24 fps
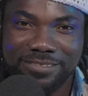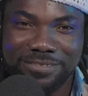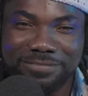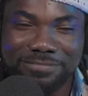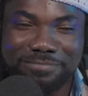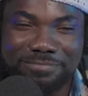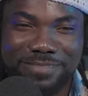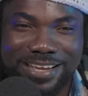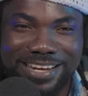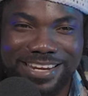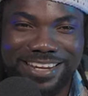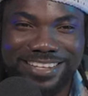
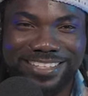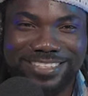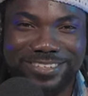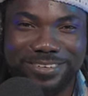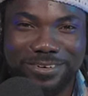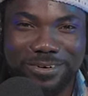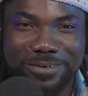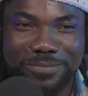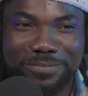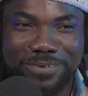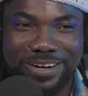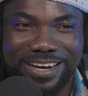
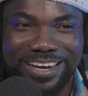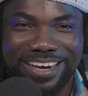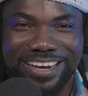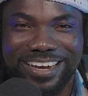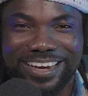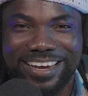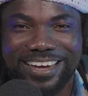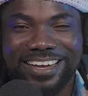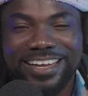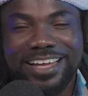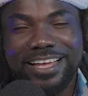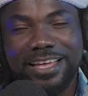
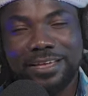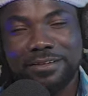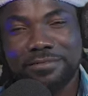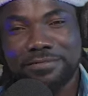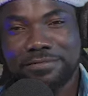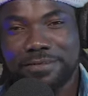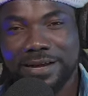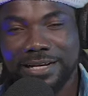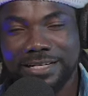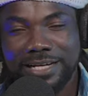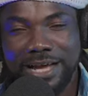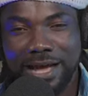Menijumpa. In
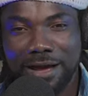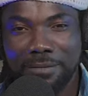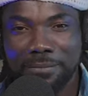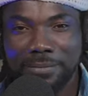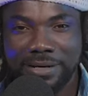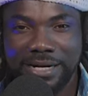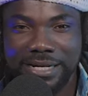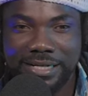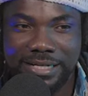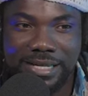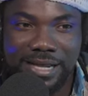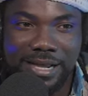fact,
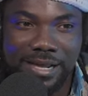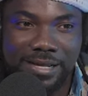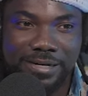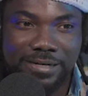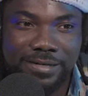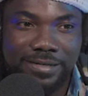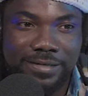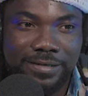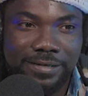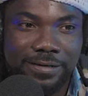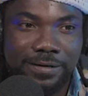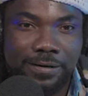I'm an Akan.